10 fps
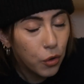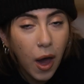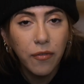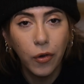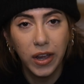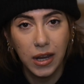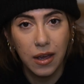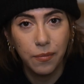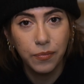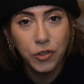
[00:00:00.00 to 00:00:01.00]
have no idea
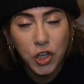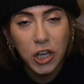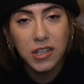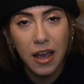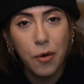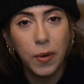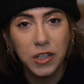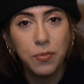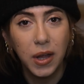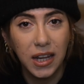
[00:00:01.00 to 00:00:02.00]
just how
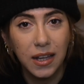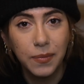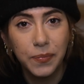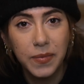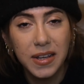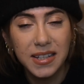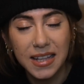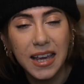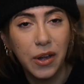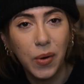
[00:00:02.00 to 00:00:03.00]
much money is
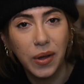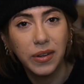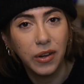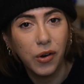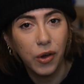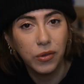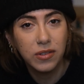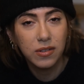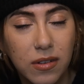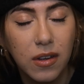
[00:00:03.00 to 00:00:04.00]
laying around in your
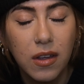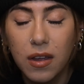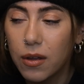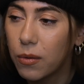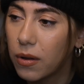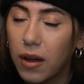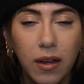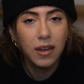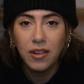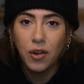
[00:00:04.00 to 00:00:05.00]
house.
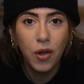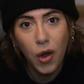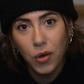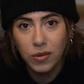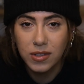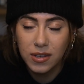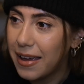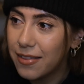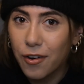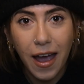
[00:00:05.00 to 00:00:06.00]
In your house,
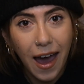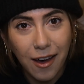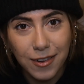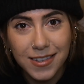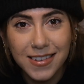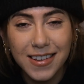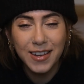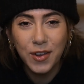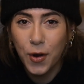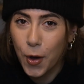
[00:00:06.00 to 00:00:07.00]

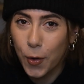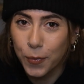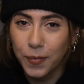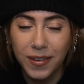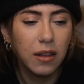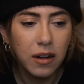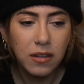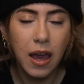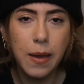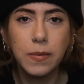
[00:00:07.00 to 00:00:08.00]
in your home. A lot of
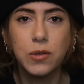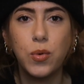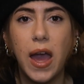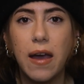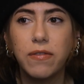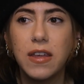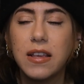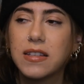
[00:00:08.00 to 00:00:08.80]
times we have things